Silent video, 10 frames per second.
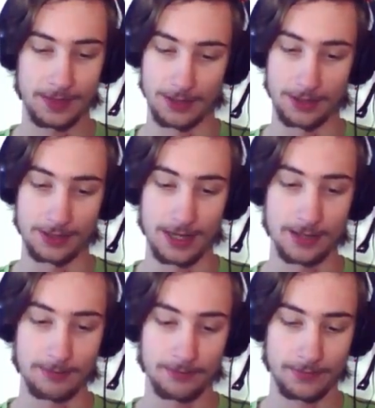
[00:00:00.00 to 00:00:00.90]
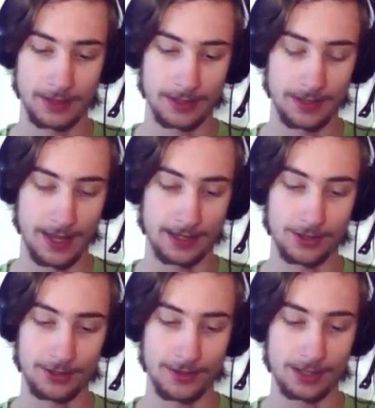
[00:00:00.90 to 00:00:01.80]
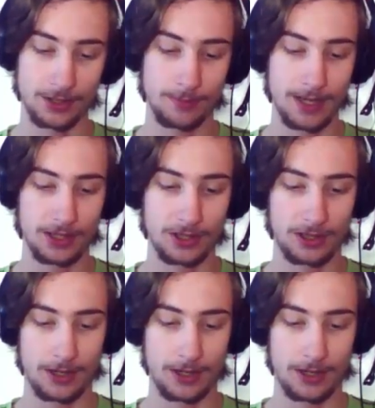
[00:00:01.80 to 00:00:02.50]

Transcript: And you can tell, they couldn't really do much.